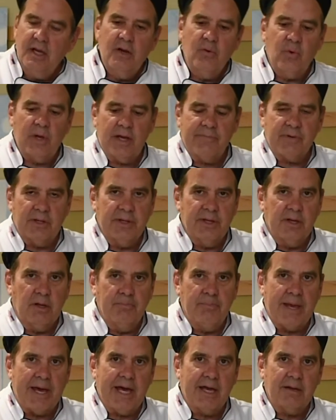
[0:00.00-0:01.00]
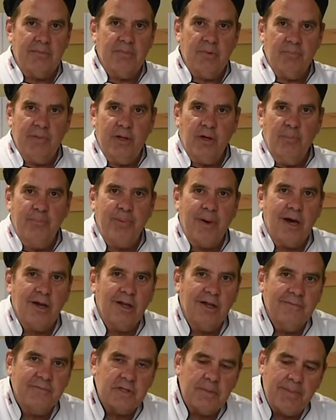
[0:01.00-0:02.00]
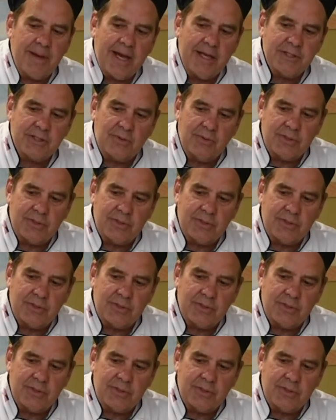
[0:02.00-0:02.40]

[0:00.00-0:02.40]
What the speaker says: have a little bottle of Tabasco